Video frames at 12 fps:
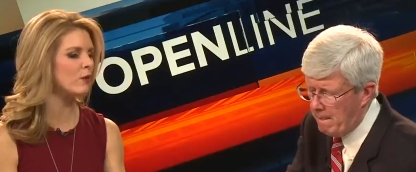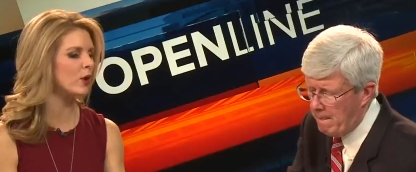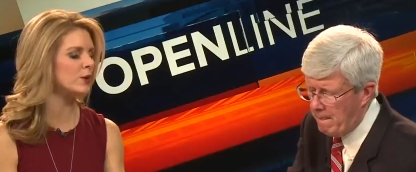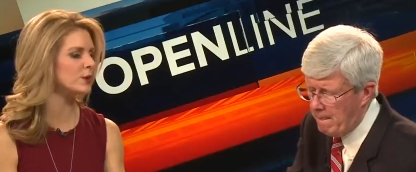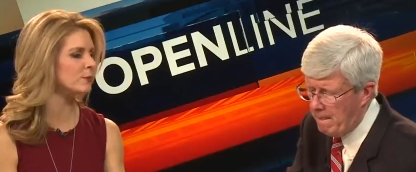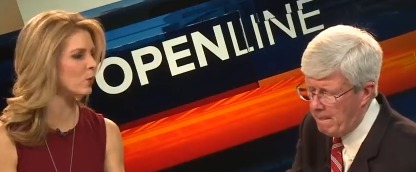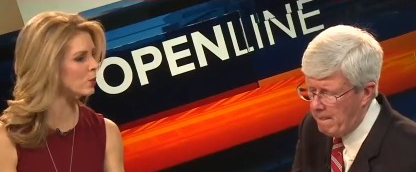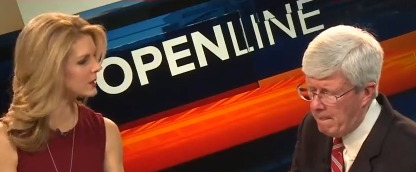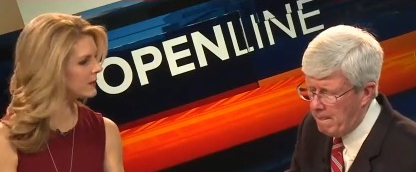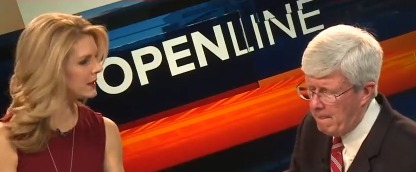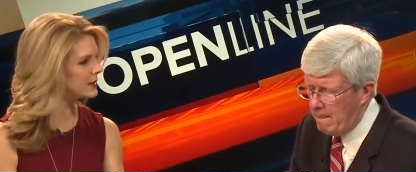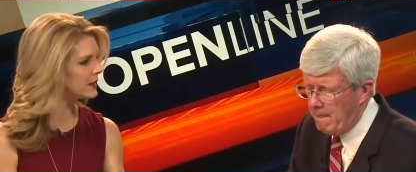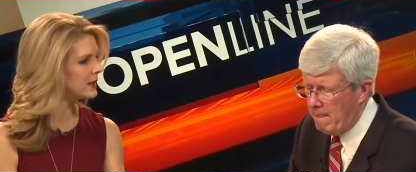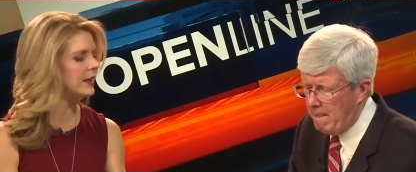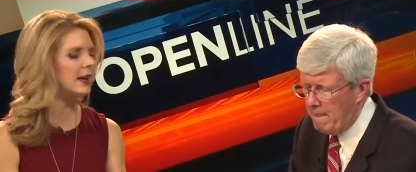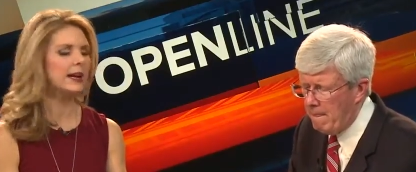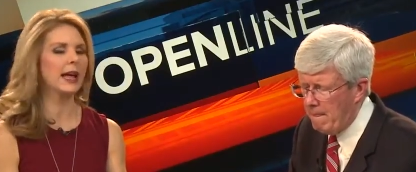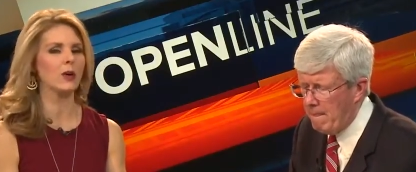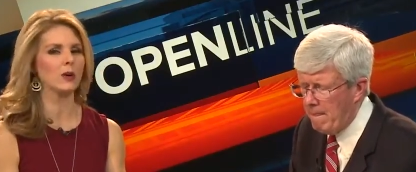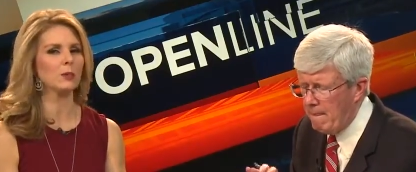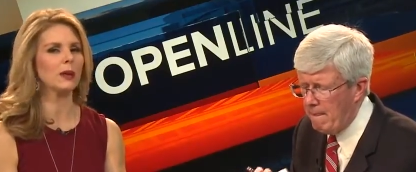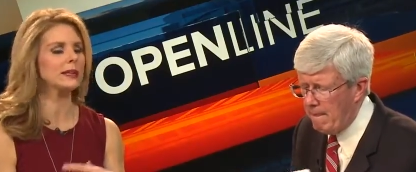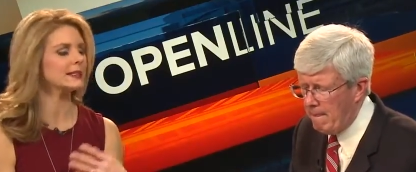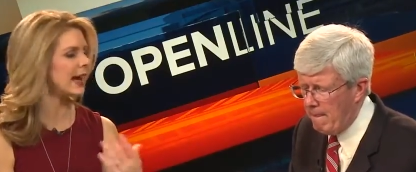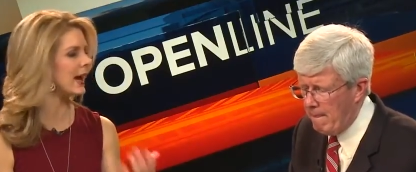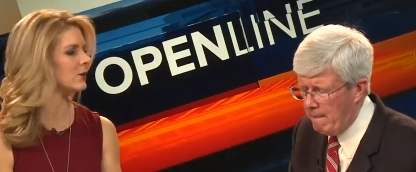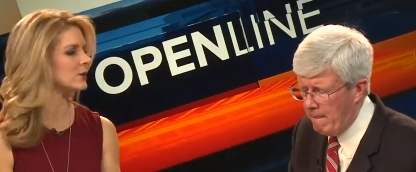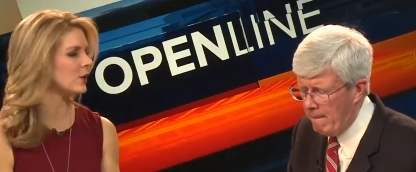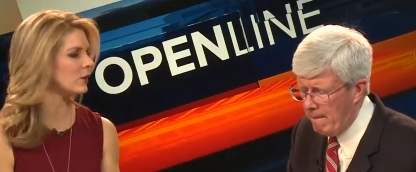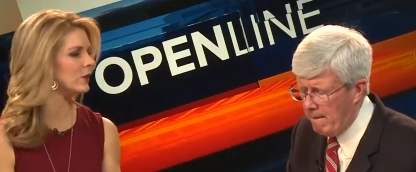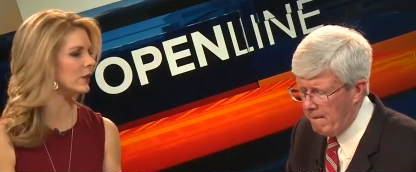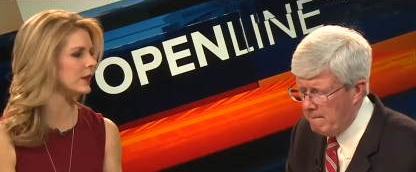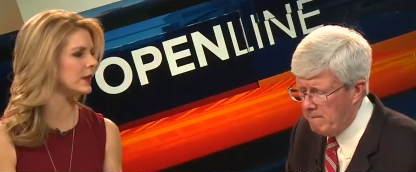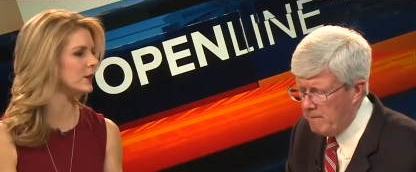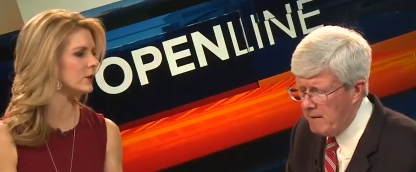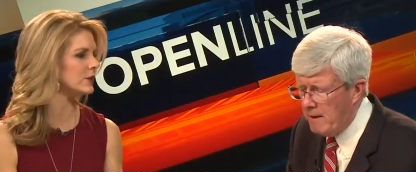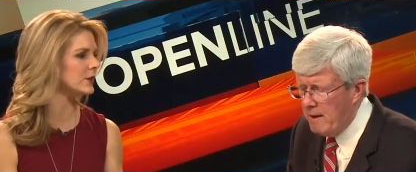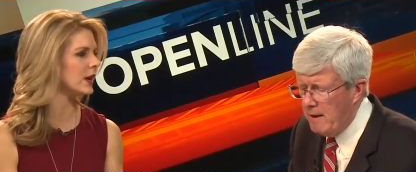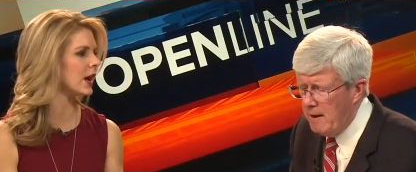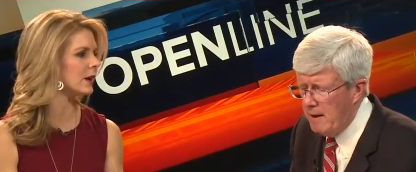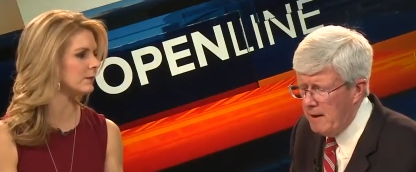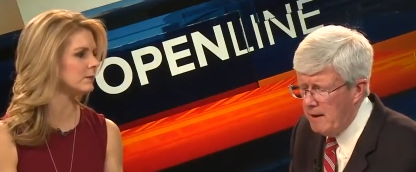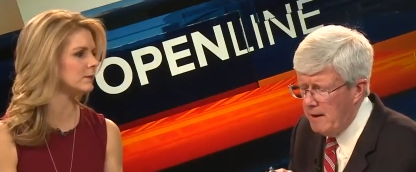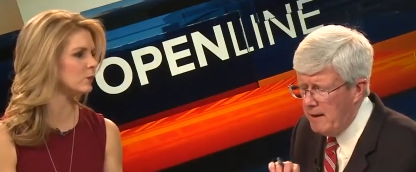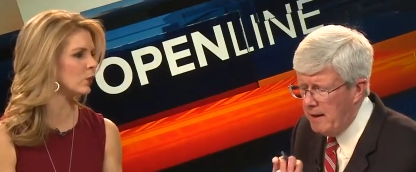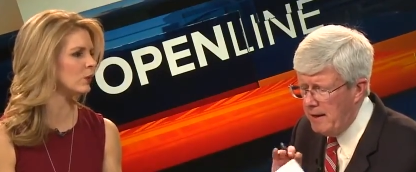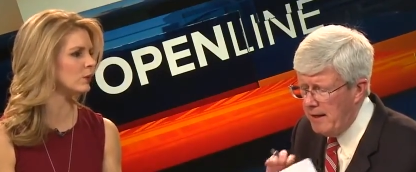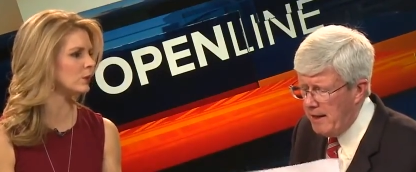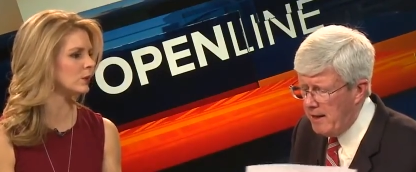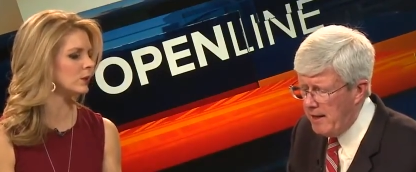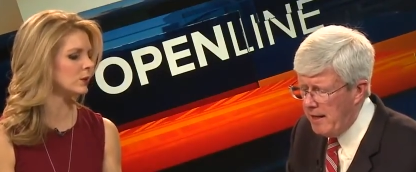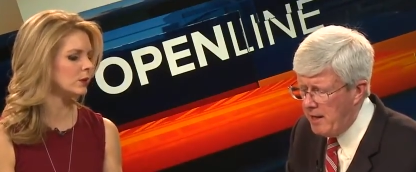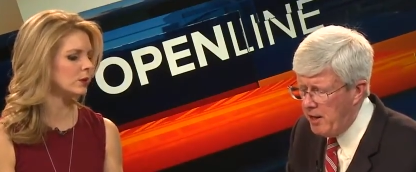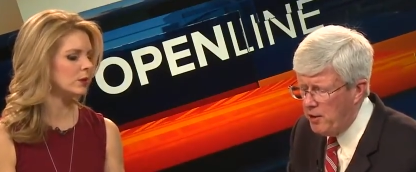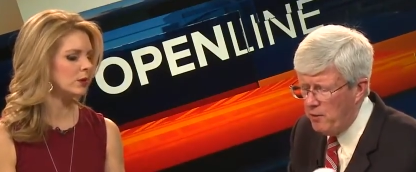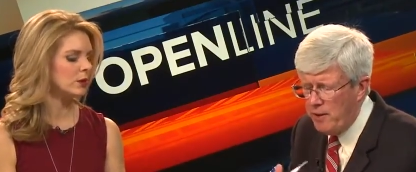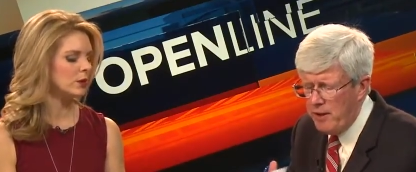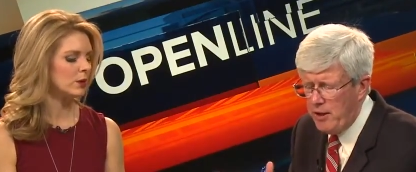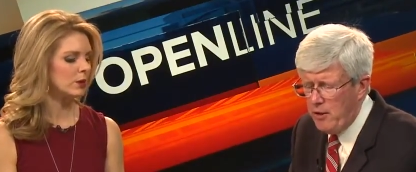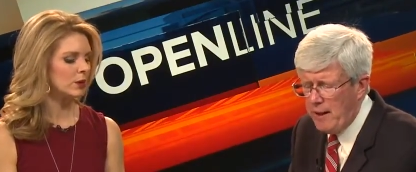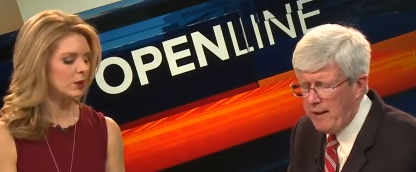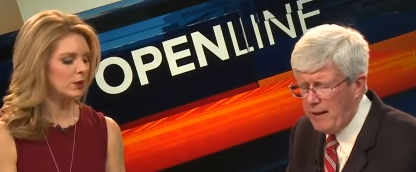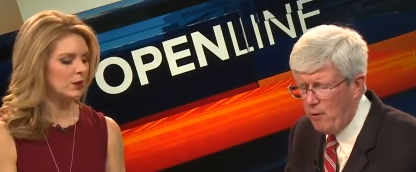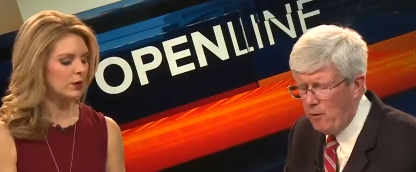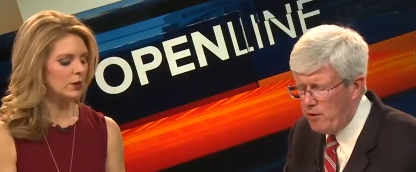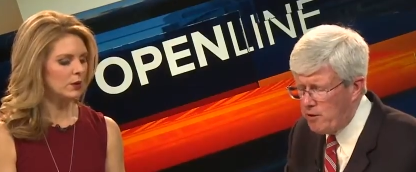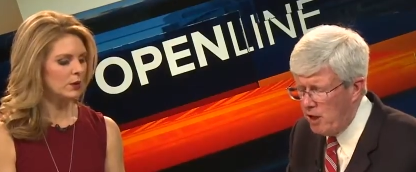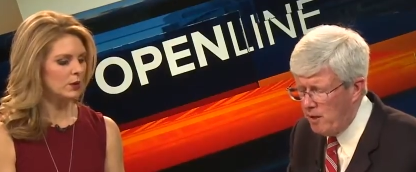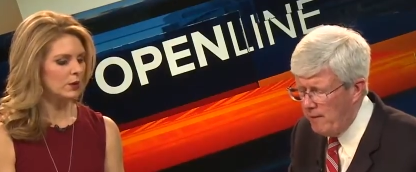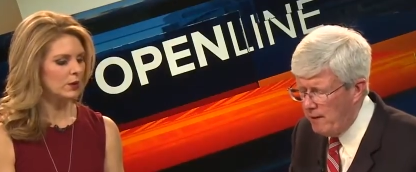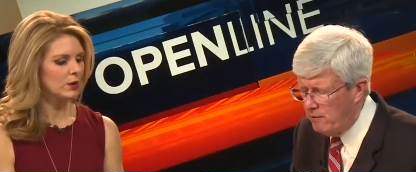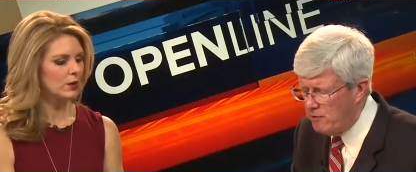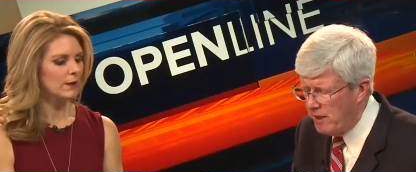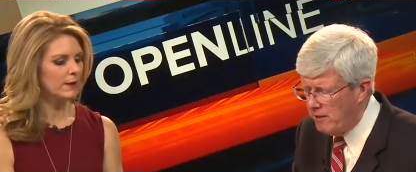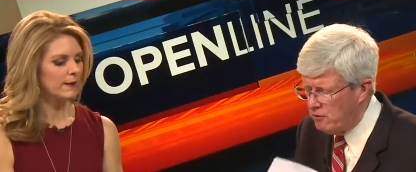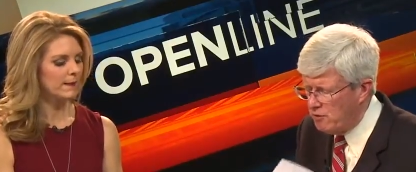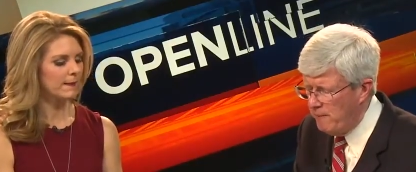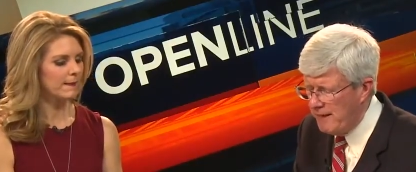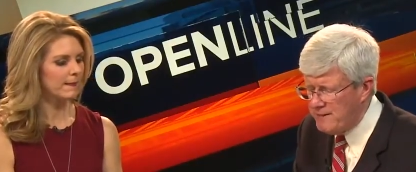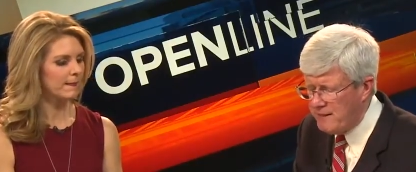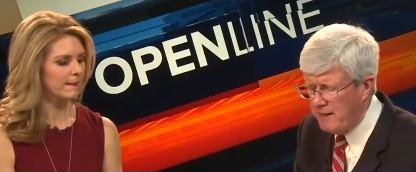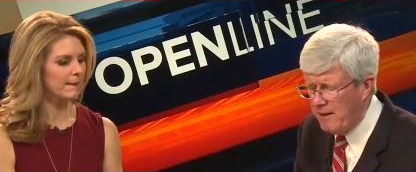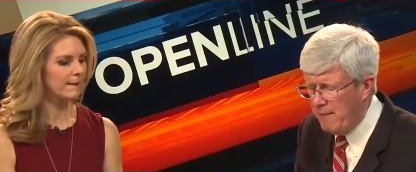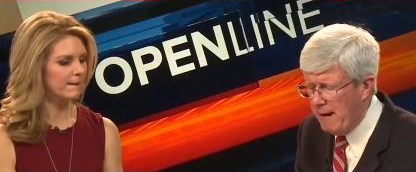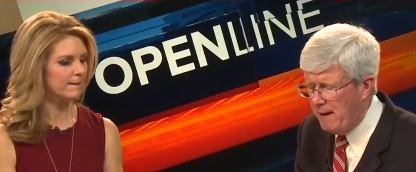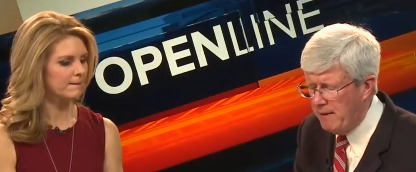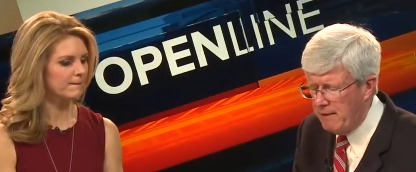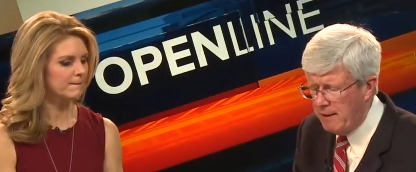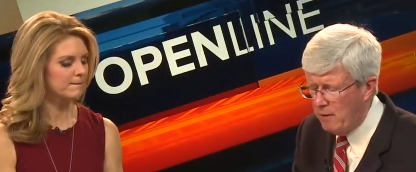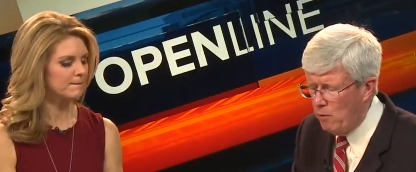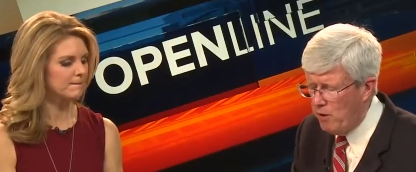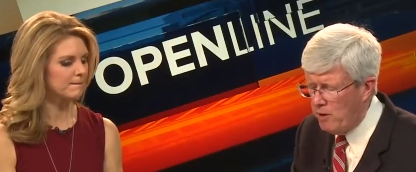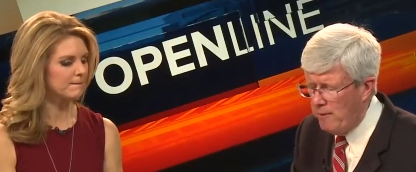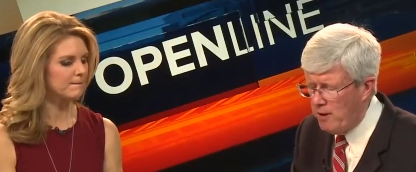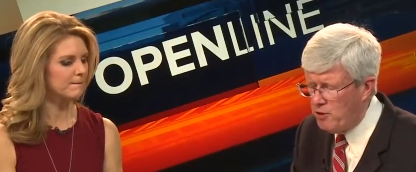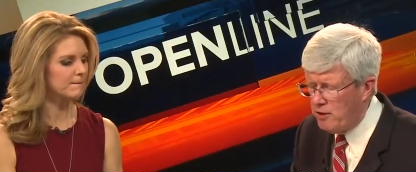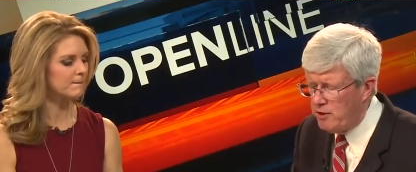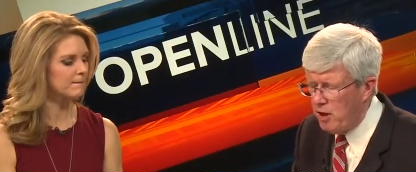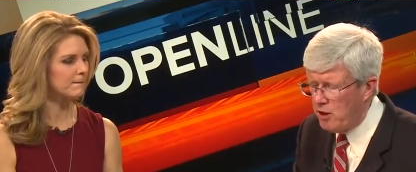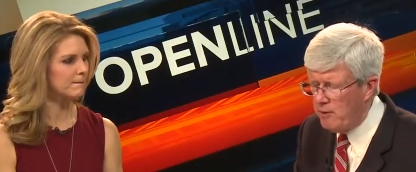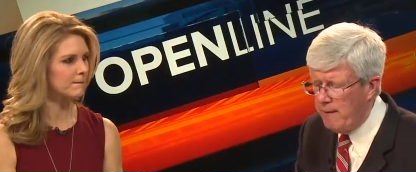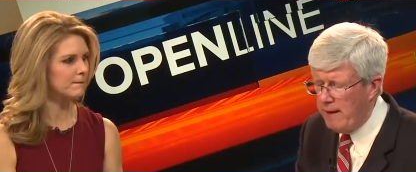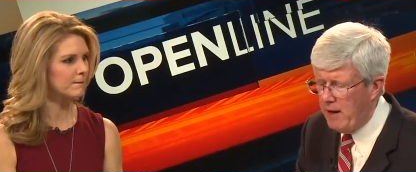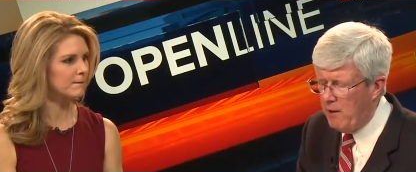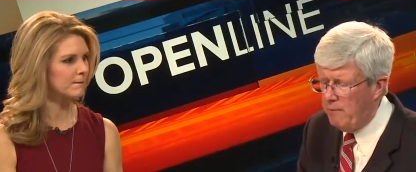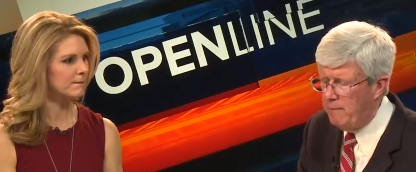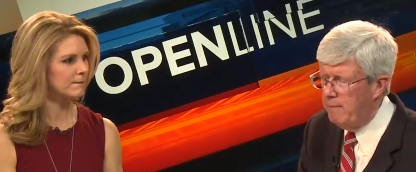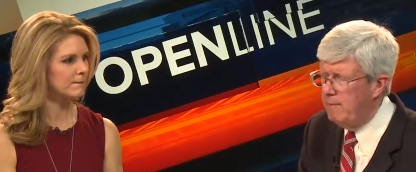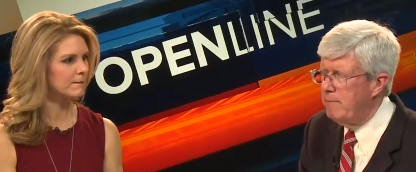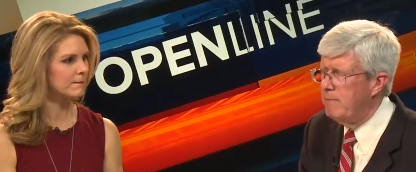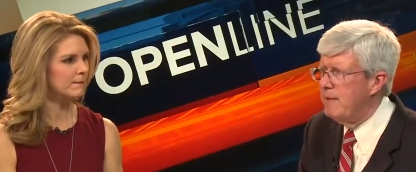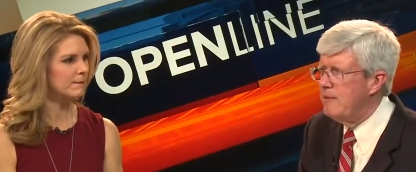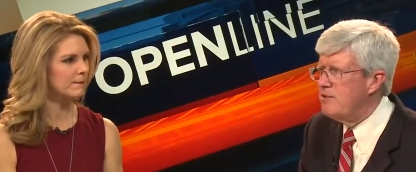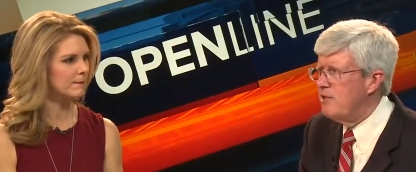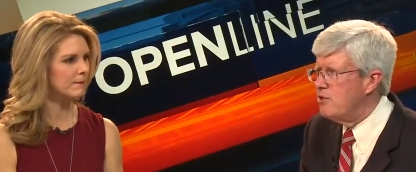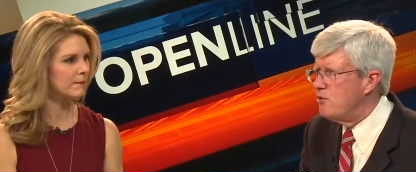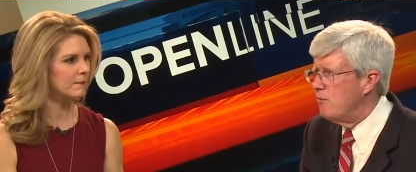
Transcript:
Speaker 1: overall support of it and how it plays out over the years to come.
Speaker 2: Yeah, he had a, he had another one in here I, I wanted to talk about. It was it was basically about he wanted to make. He talked about how he'd seen